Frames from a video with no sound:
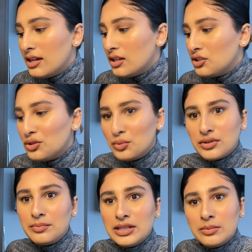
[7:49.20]
You
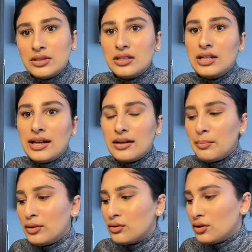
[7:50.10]
wouldn't be able to like
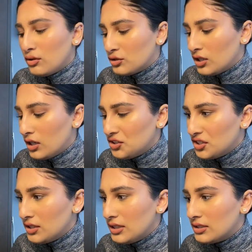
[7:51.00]
plug your charger
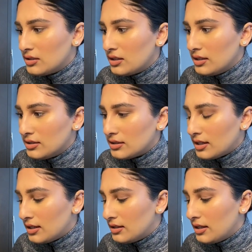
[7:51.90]
into this
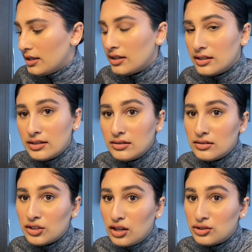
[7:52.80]
and then
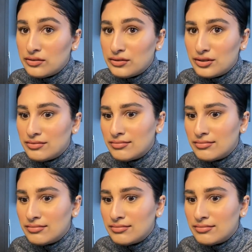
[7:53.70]
charge your phone.